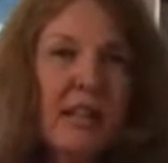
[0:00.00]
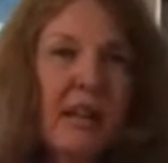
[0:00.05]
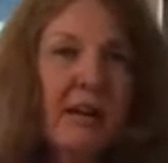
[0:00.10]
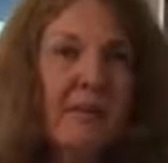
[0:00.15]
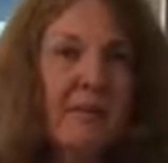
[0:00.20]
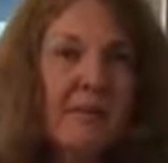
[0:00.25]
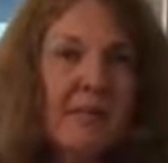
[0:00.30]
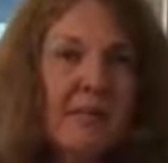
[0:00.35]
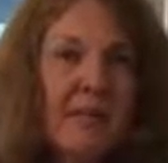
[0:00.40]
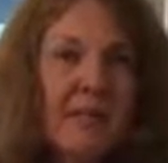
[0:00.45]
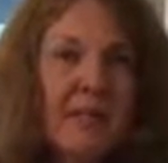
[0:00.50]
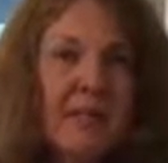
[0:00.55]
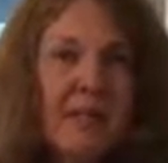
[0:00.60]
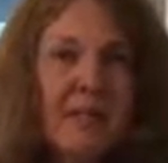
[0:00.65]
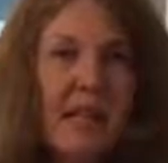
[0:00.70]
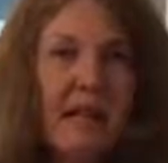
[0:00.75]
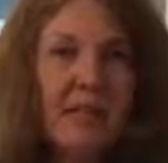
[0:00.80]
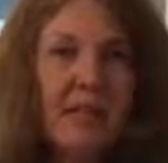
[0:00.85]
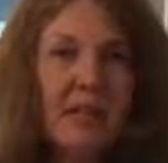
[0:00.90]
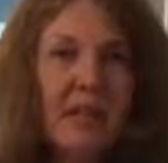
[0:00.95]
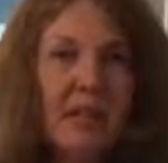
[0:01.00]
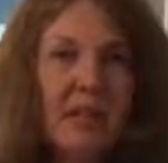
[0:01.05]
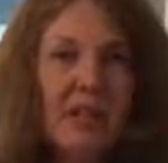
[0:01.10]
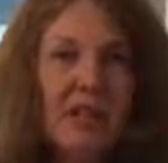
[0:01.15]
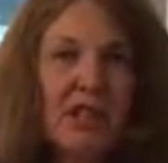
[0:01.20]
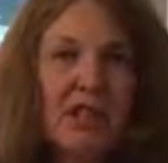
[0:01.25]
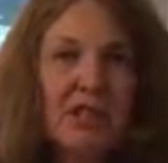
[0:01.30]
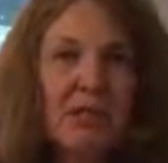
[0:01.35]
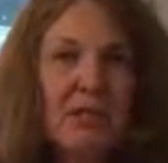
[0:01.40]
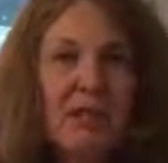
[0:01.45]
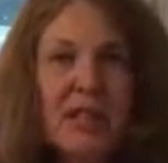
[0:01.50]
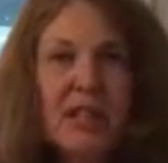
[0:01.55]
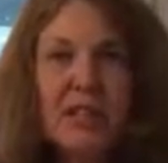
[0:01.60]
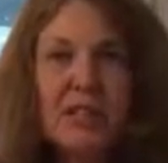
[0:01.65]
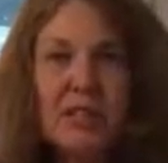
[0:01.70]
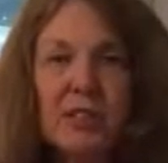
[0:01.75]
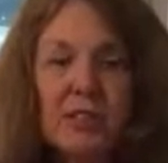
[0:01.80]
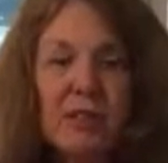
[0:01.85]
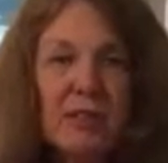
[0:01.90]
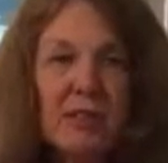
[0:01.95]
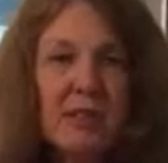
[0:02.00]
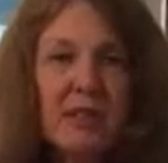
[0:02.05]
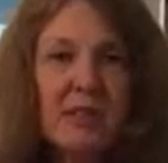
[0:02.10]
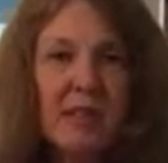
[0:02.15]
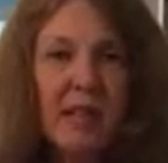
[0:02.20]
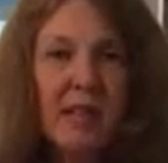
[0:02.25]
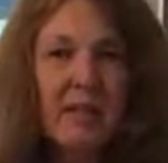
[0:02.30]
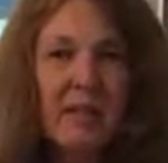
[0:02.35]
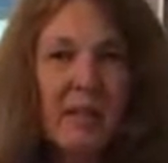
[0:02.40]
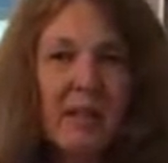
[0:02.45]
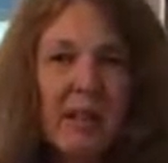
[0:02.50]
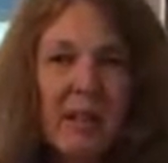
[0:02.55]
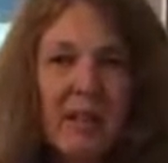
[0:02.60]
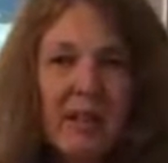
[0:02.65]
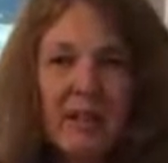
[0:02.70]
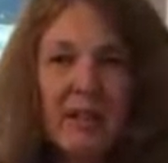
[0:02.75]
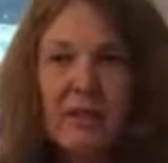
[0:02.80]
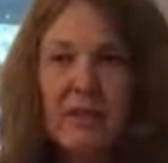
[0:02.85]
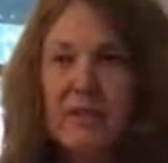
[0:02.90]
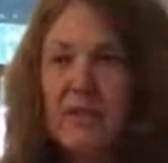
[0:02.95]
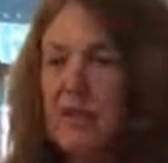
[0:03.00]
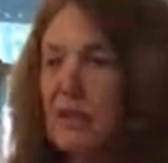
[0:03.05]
That was our generation, saving the Earth.